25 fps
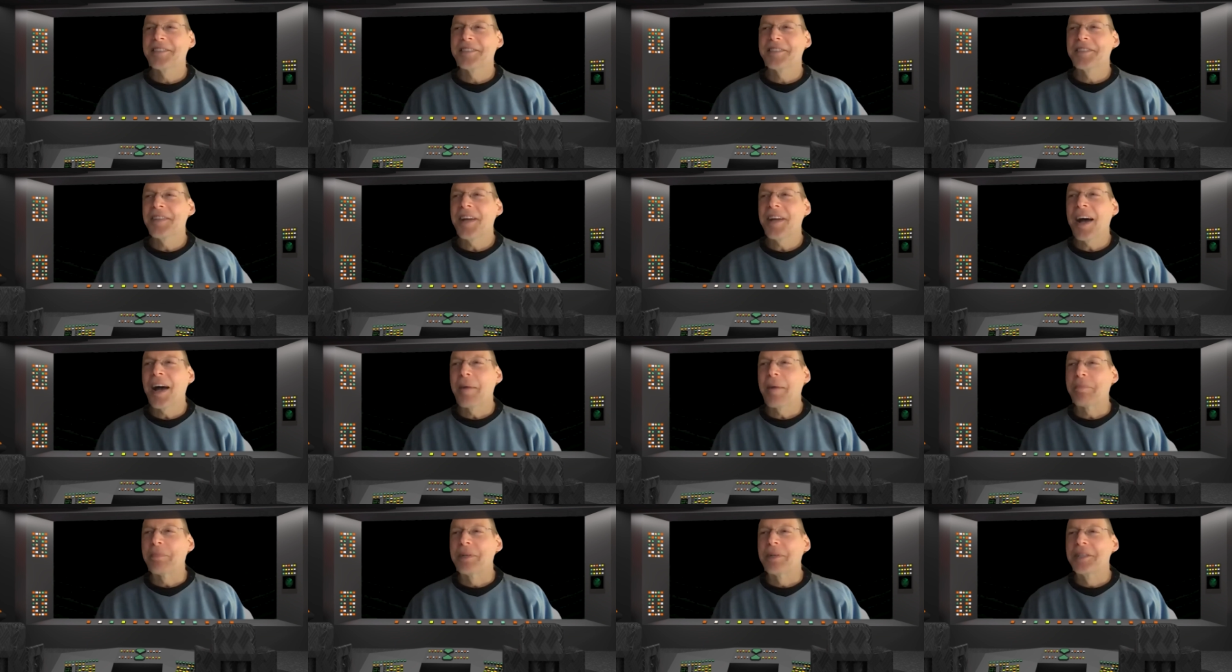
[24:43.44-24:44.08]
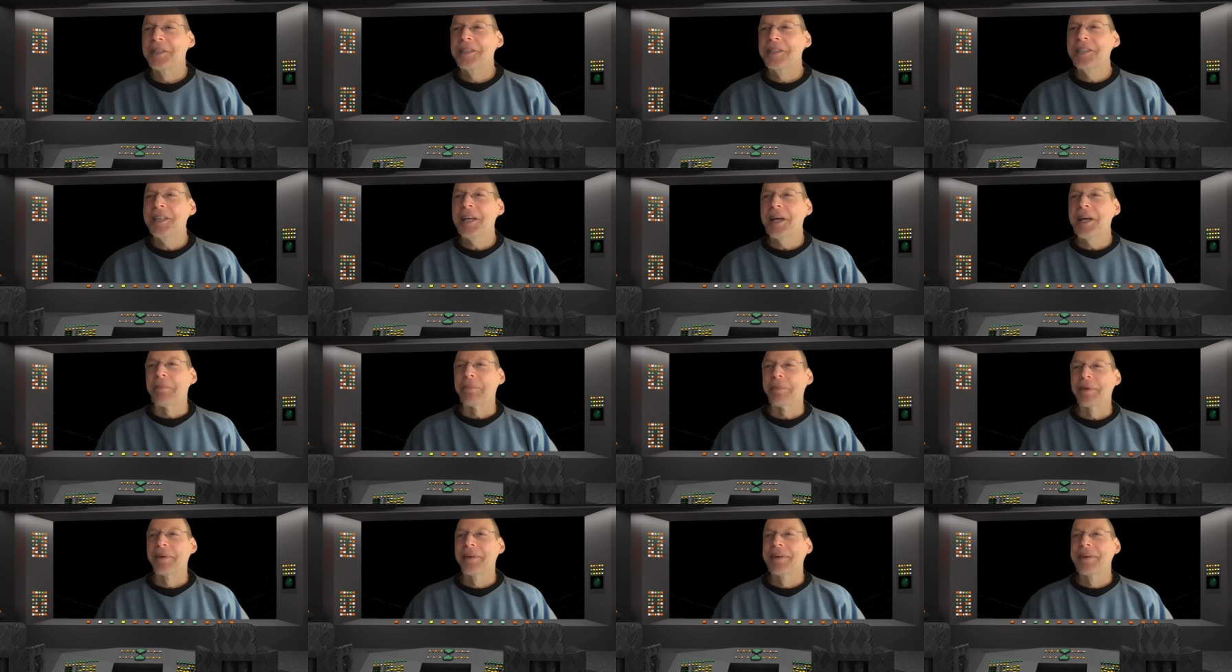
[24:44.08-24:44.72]
stop. Ship.
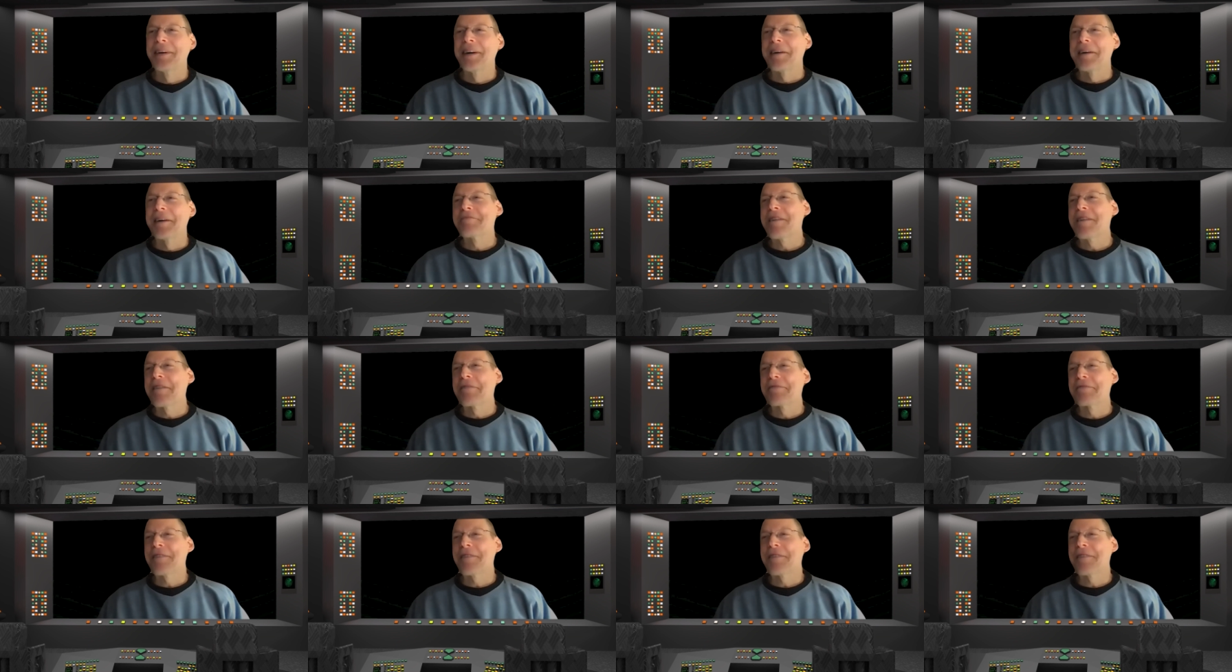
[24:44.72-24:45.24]
A rough